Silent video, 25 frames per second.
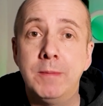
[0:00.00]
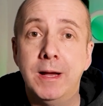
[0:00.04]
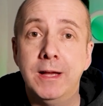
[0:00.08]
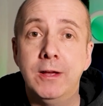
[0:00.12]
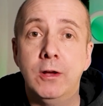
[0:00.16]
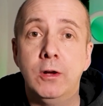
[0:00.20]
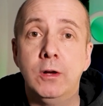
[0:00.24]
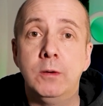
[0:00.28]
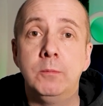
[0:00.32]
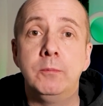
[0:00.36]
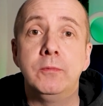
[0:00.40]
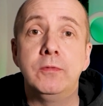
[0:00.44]
my
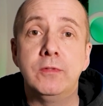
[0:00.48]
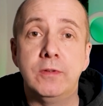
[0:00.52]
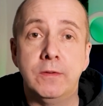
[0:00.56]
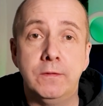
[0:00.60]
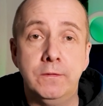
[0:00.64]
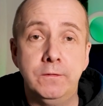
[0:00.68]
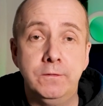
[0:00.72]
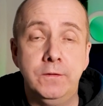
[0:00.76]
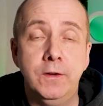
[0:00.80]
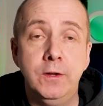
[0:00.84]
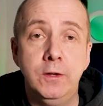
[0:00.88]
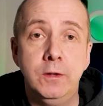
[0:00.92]
home to
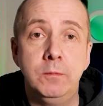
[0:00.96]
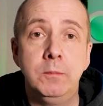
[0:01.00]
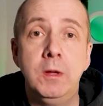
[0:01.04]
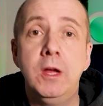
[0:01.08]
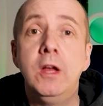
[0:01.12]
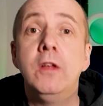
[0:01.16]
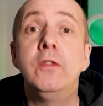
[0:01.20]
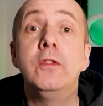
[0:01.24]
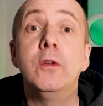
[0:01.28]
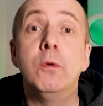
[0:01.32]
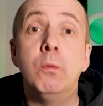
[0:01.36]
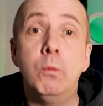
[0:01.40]
film
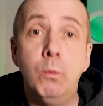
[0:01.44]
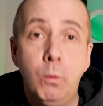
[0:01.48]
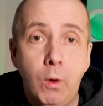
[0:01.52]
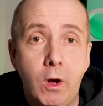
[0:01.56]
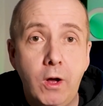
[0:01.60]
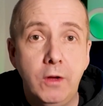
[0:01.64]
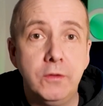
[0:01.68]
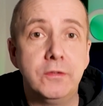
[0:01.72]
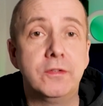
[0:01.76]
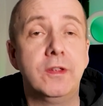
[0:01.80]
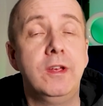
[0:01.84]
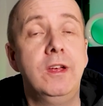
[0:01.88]
that
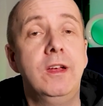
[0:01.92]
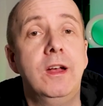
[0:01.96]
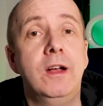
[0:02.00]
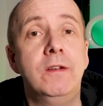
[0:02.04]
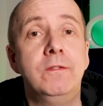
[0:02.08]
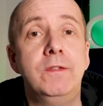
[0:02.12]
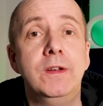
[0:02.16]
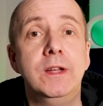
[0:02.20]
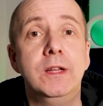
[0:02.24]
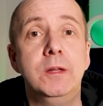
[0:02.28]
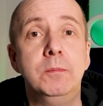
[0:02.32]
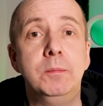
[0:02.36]
was
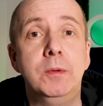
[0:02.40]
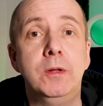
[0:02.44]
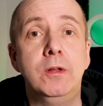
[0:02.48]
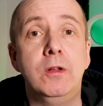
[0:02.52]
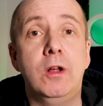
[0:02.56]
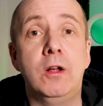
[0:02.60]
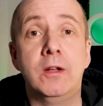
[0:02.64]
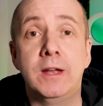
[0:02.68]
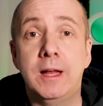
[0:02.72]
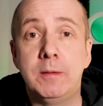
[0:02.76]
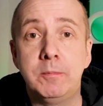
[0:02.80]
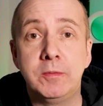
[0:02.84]
available
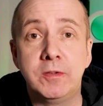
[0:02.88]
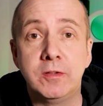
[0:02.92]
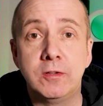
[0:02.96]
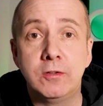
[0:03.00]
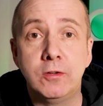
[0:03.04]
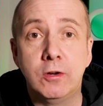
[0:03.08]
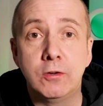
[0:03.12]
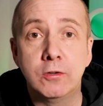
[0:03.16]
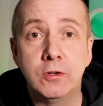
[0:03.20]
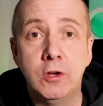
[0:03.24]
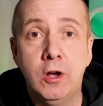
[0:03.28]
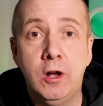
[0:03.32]
on
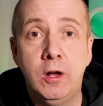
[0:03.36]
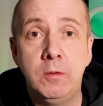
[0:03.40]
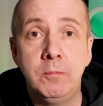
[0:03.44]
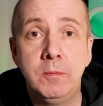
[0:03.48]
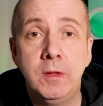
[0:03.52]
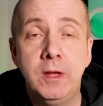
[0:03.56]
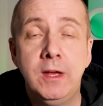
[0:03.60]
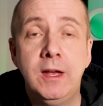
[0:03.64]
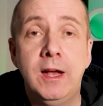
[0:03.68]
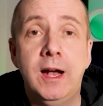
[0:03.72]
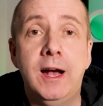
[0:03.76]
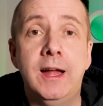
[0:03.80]
Amazon.com,
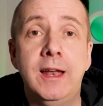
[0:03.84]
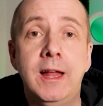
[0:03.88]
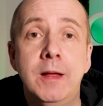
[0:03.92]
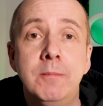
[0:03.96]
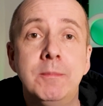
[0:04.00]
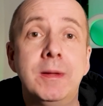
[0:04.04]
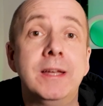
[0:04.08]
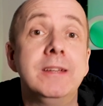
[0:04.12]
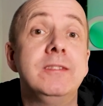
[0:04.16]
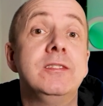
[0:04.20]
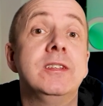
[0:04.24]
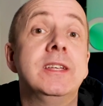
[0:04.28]
and I
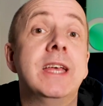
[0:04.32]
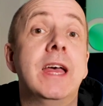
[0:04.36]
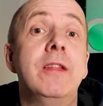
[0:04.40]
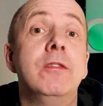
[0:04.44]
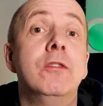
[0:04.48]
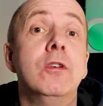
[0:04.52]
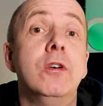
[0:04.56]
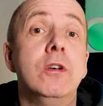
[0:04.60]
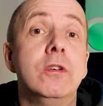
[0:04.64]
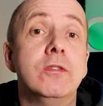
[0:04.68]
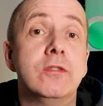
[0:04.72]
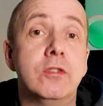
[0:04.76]
managed to get
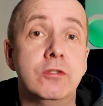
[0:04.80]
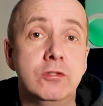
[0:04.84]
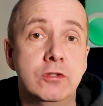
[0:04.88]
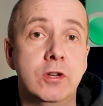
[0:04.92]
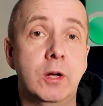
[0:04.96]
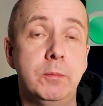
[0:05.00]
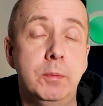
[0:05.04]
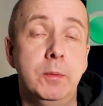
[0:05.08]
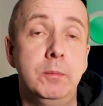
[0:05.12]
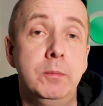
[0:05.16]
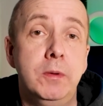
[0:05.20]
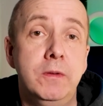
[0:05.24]
those
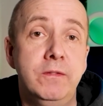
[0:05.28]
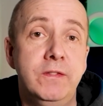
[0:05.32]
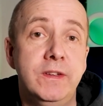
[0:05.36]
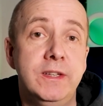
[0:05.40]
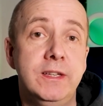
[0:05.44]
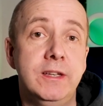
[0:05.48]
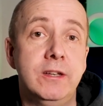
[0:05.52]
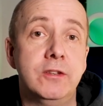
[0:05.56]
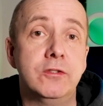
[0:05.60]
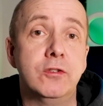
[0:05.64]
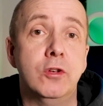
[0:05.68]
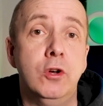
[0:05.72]
shoppable
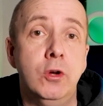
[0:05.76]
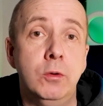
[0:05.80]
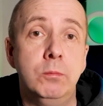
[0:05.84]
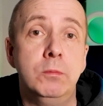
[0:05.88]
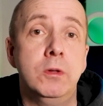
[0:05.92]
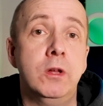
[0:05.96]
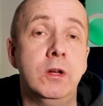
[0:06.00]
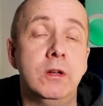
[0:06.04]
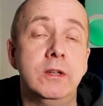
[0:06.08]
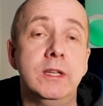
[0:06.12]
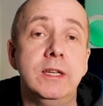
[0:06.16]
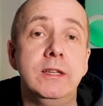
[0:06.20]
videos
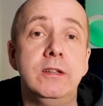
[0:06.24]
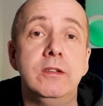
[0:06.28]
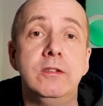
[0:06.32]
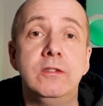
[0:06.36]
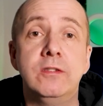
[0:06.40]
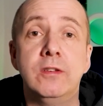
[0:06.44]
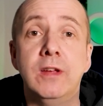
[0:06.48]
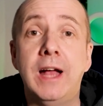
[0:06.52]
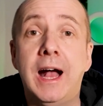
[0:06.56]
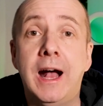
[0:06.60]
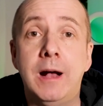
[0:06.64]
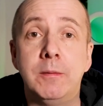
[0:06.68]
uploaded
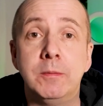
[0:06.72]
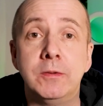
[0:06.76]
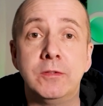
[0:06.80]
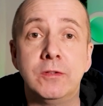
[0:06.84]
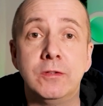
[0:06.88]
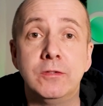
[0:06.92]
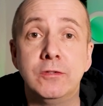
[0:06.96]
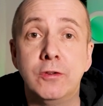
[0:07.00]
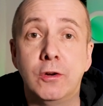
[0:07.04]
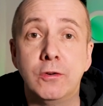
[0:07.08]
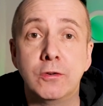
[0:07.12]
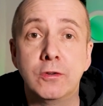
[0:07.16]
to
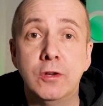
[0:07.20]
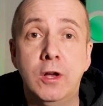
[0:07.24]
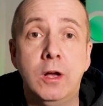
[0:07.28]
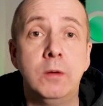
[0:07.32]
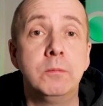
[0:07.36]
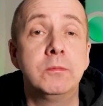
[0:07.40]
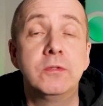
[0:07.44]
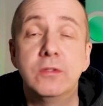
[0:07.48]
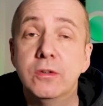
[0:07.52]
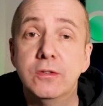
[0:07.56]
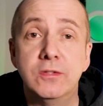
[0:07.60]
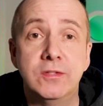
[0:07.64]

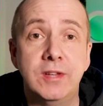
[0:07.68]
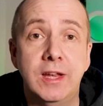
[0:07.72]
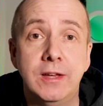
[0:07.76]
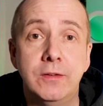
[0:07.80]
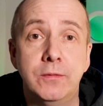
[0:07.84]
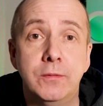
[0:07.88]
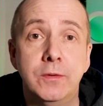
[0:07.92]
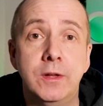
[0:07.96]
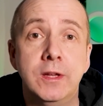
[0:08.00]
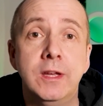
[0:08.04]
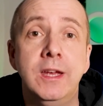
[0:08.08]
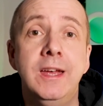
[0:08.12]
Amazon.com
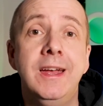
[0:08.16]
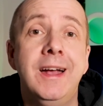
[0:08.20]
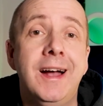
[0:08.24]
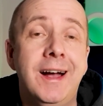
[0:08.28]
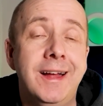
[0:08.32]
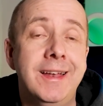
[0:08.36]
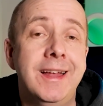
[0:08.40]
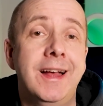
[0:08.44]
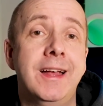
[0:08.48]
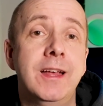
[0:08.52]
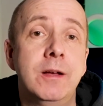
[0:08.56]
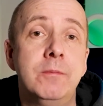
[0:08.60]
successfully,
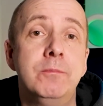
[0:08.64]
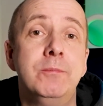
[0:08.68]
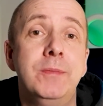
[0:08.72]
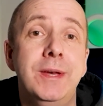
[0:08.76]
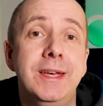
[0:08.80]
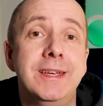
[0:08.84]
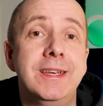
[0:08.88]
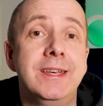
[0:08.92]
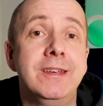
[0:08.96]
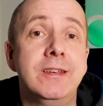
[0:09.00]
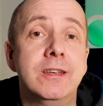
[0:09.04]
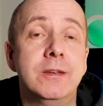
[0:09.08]
and I am
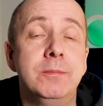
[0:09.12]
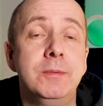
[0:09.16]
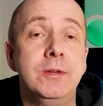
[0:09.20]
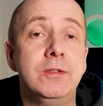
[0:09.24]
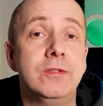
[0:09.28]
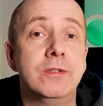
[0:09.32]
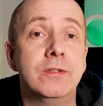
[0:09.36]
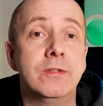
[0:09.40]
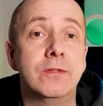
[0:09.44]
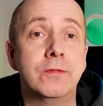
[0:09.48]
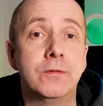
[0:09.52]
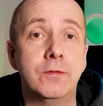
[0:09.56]
making
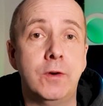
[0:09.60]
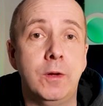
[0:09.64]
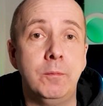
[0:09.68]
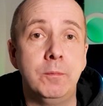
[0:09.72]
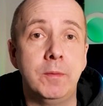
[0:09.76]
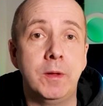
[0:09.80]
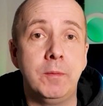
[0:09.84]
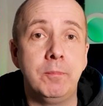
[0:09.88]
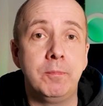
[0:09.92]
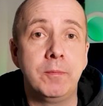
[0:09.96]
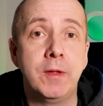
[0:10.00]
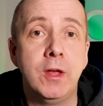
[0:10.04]
commissions from
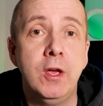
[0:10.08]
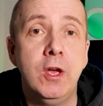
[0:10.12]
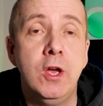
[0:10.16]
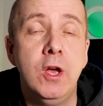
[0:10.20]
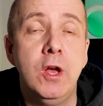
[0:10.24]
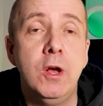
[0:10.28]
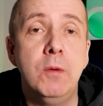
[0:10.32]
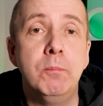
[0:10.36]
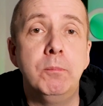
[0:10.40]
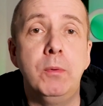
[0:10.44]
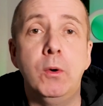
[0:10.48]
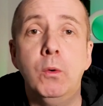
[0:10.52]
them.
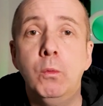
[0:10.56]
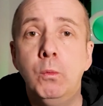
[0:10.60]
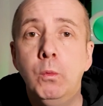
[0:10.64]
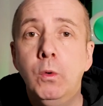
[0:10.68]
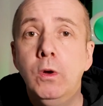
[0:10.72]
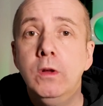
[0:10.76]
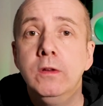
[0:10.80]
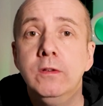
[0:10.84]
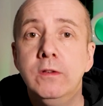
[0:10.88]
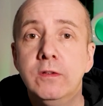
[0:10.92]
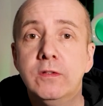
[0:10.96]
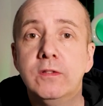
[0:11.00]
But
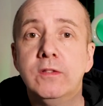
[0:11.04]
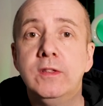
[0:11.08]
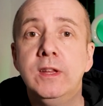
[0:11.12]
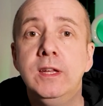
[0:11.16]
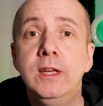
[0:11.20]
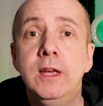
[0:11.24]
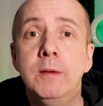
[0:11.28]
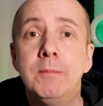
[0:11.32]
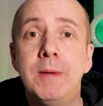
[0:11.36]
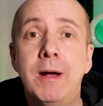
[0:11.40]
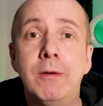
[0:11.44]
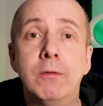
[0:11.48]
once
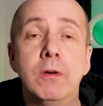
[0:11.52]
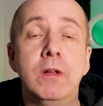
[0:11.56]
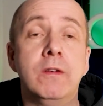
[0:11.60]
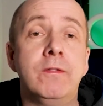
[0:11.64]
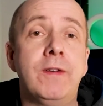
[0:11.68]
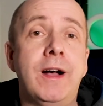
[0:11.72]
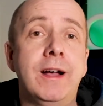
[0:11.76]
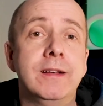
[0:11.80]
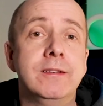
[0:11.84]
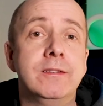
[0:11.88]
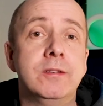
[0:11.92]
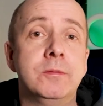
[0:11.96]
the amount of
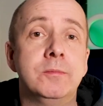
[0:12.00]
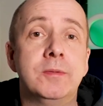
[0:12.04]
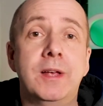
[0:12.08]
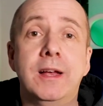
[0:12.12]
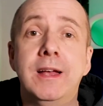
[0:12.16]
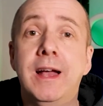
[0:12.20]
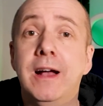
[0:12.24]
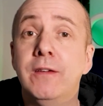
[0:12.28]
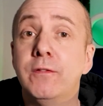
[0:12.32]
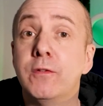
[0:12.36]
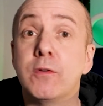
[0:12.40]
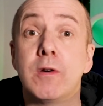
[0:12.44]
items I
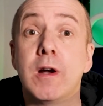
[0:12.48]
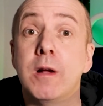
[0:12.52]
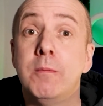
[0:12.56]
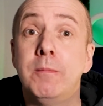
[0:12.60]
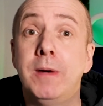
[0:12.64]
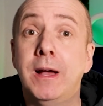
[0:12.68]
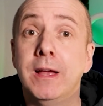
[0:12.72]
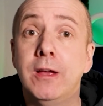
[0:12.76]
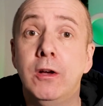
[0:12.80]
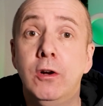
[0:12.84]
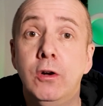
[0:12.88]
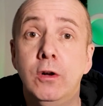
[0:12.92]
have around
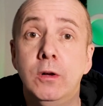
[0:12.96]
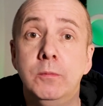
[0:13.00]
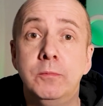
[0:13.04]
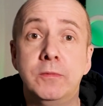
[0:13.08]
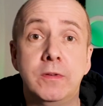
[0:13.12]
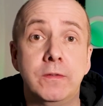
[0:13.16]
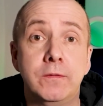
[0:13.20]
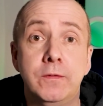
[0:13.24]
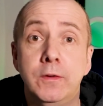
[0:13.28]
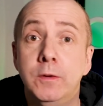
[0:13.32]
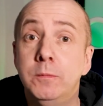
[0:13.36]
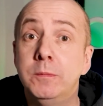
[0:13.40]
my home
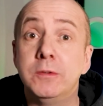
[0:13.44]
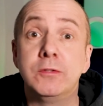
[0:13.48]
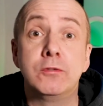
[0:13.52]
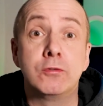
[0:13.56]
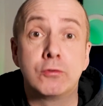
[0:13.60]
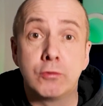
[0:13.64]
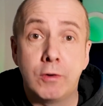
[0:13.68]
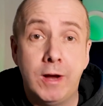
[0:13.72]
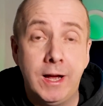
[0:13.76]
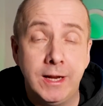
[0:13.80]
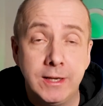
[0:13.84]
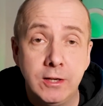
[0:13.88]
to film has
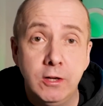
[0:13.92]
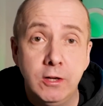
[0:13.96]
dried